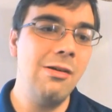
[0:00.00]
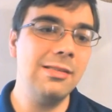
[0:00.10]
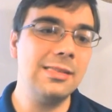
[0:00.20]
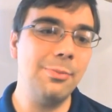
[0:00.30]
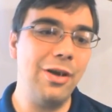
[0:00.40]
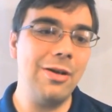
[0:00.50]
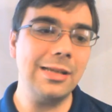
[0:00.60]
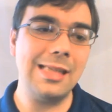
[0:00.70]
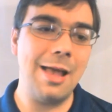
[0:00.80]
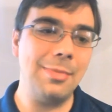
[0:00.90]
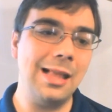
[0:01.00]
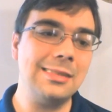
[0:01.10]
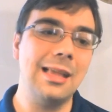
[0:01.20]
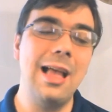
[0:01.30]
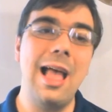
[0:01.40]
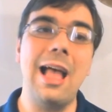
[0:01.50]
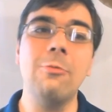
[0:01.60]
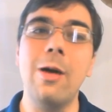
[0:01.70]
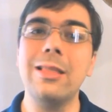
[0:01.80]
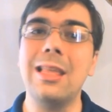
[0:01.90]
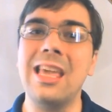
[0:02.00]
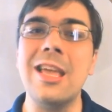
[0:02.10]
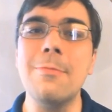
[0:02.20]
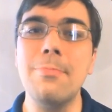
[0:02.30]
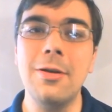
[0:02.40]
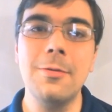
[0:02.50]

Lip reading: with some various hamlets and one keep.